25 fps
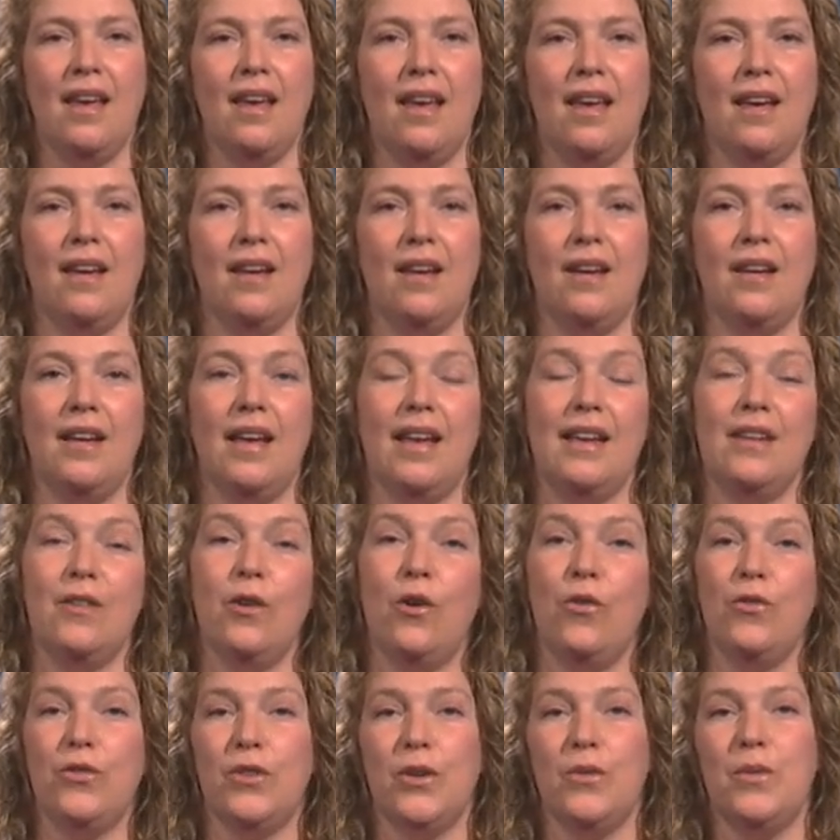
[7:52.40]
Uh, and
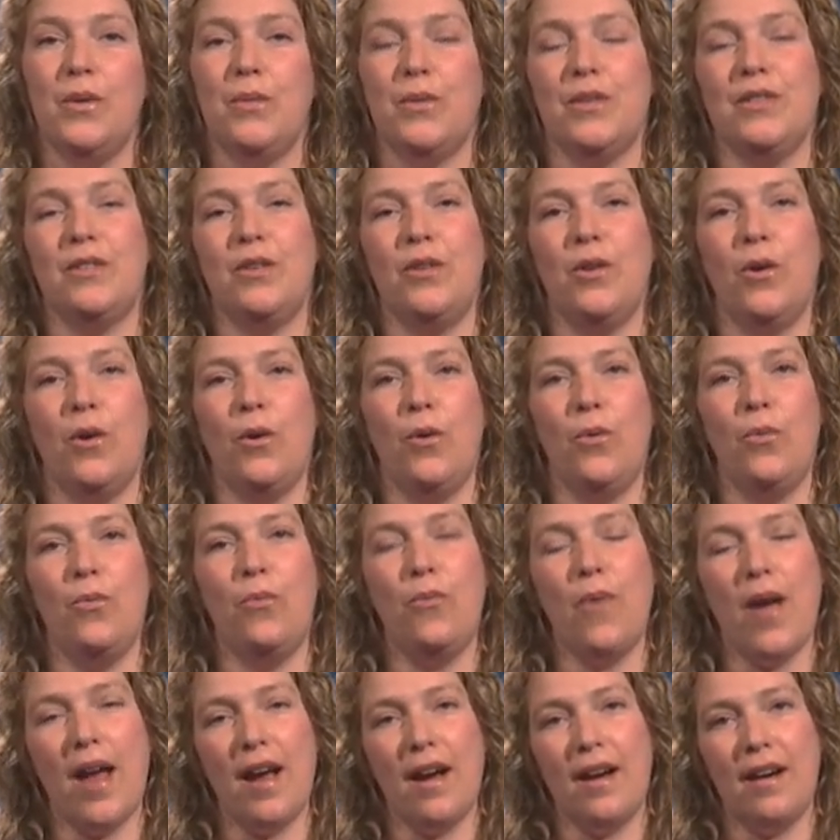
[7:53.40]
also we want to know
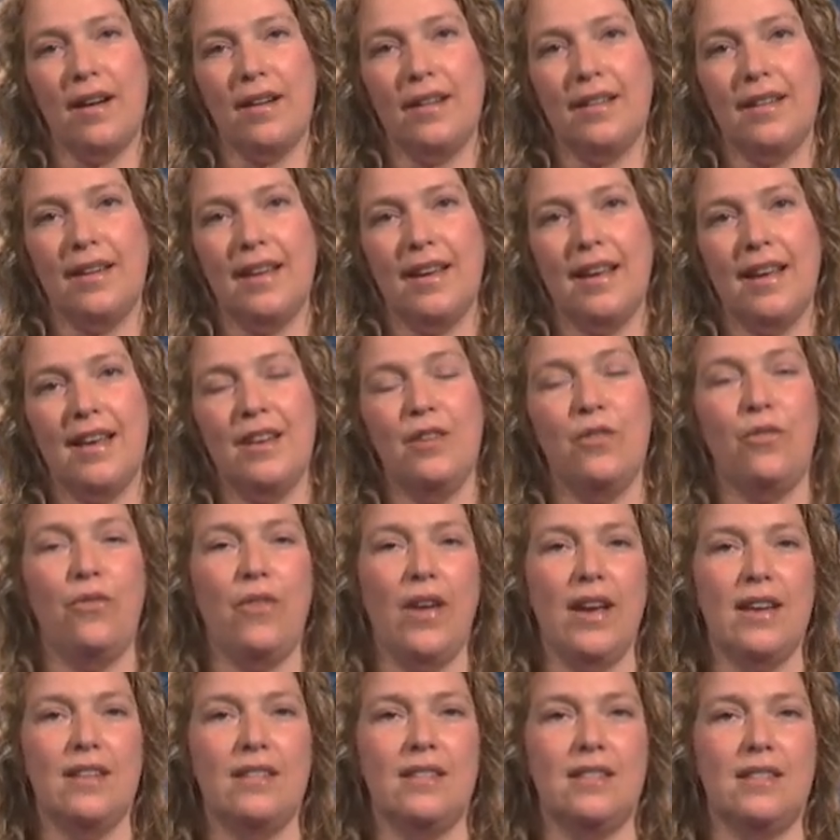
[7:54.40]
where in the
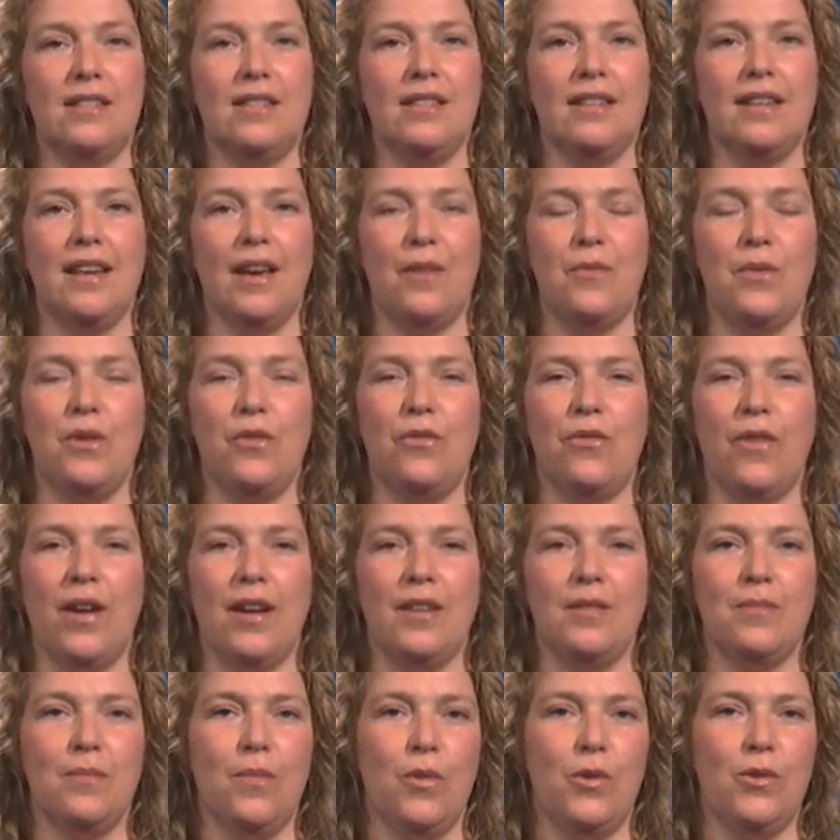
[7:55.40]
face can we
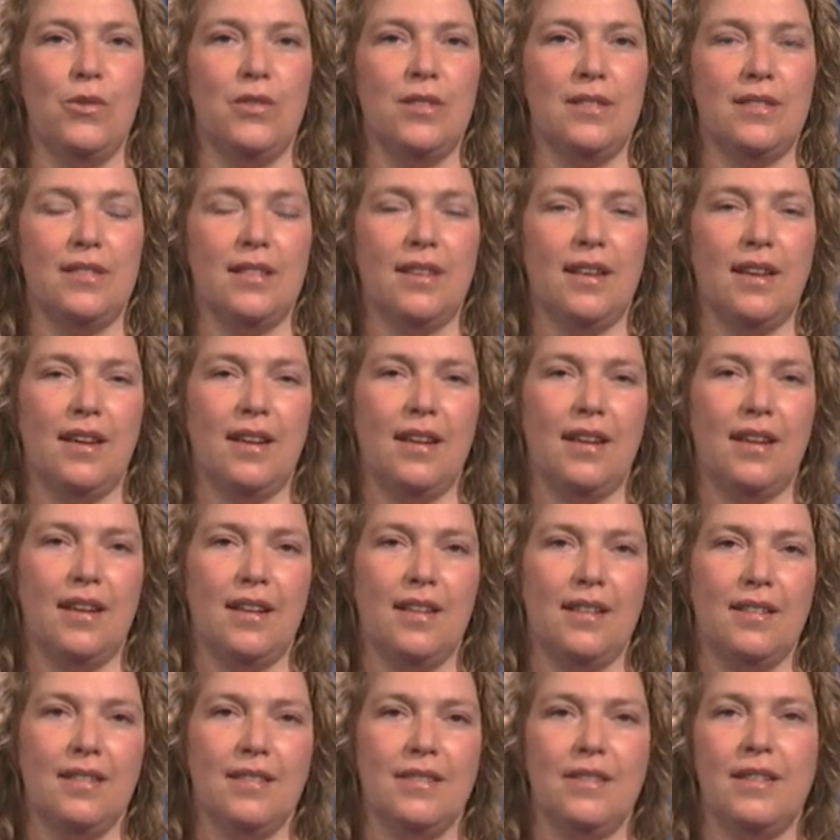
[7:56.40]
find most uh,
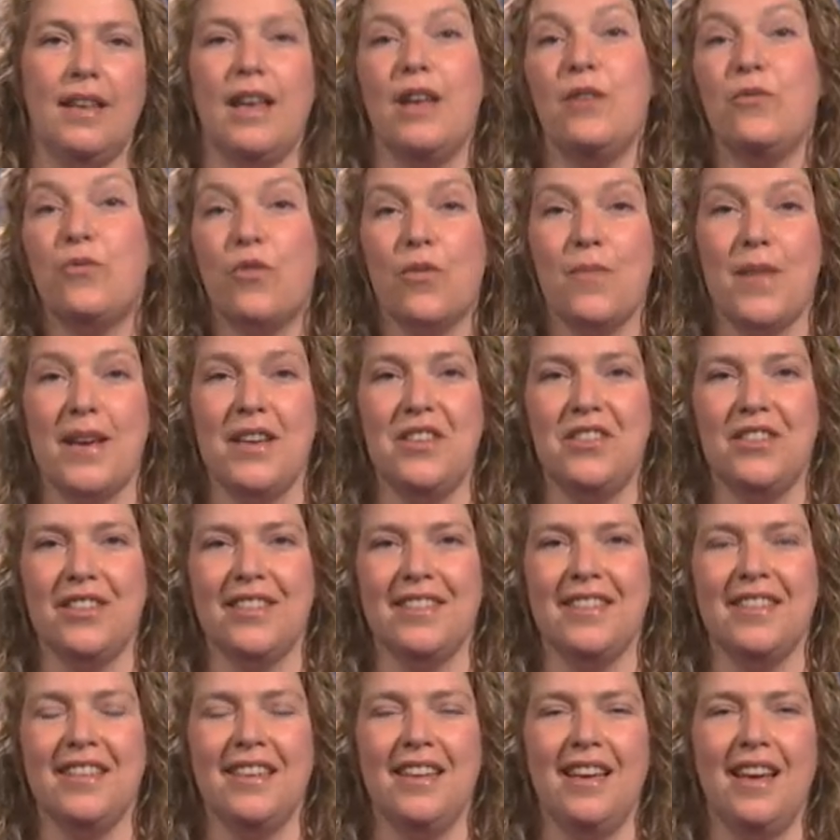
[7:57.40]
information.
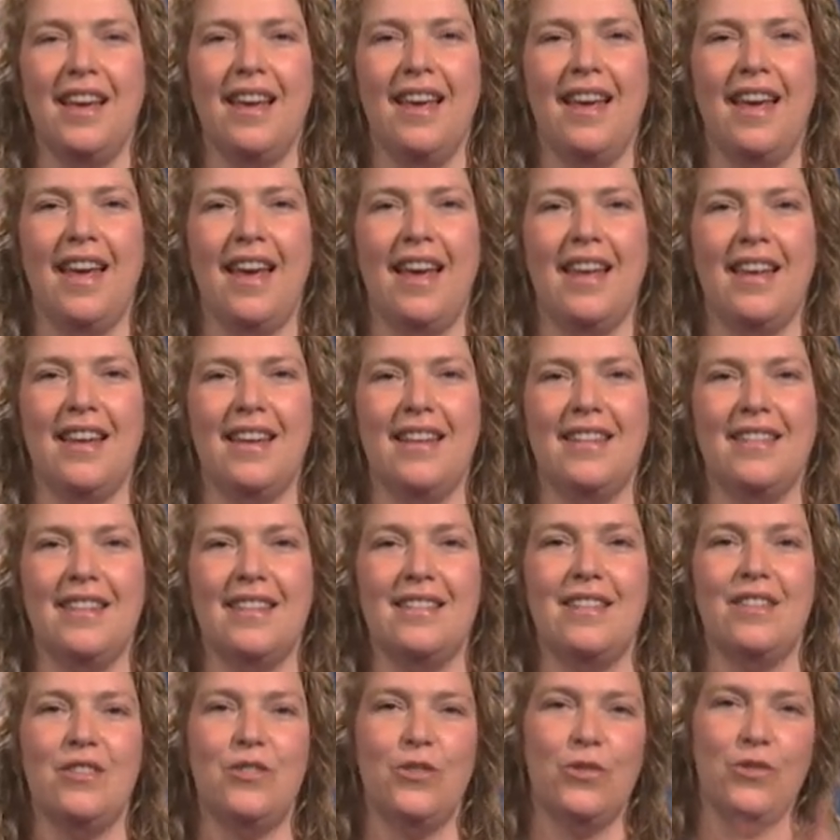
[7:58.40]
And
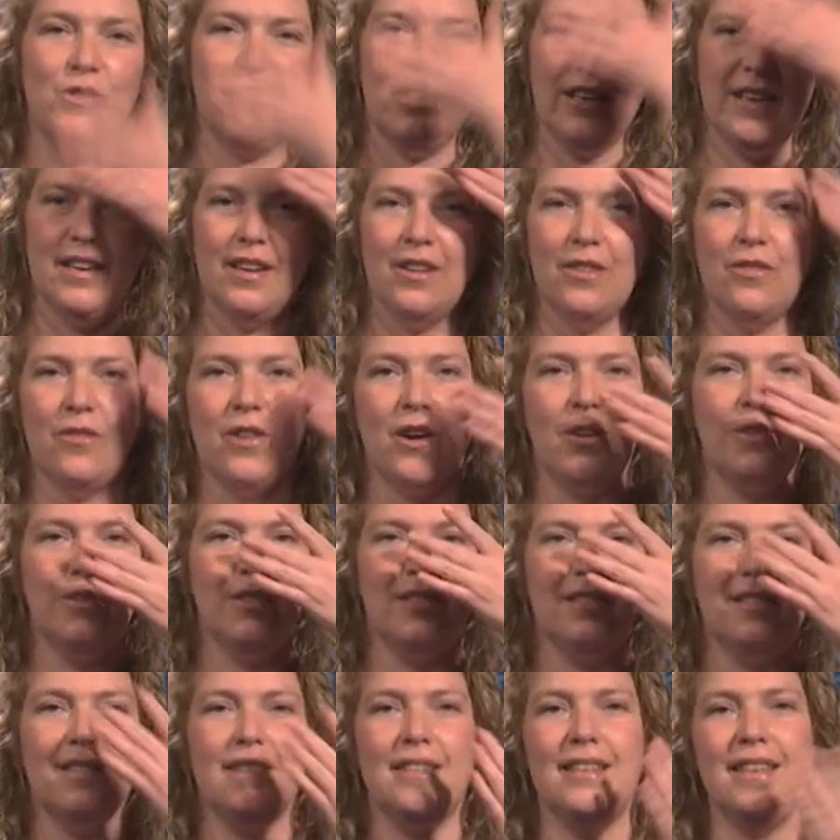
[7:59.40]
this is usually around
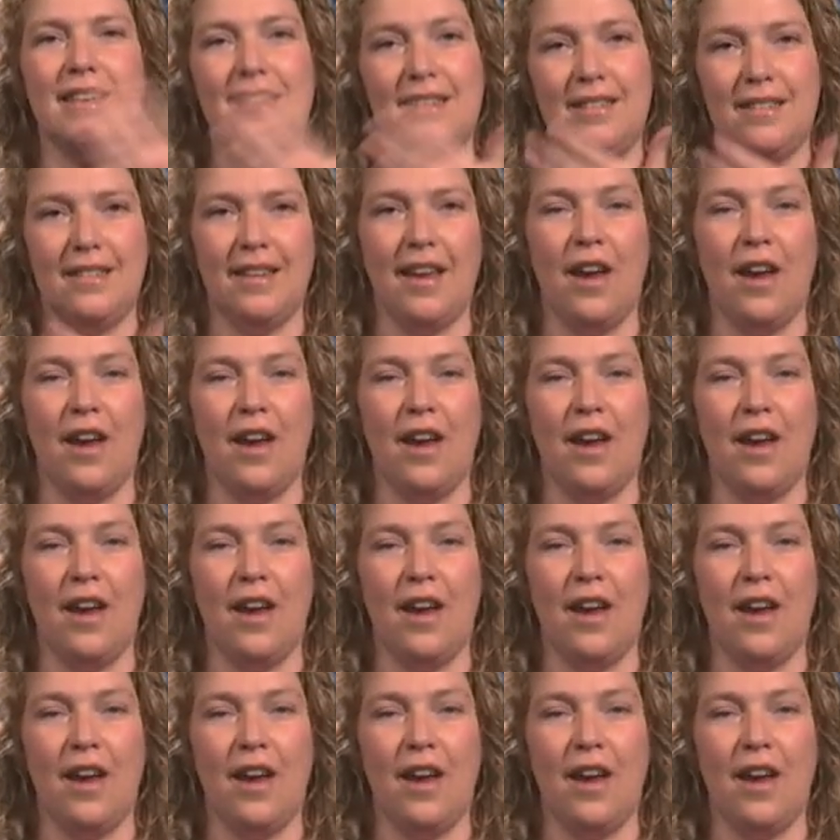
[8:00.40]
these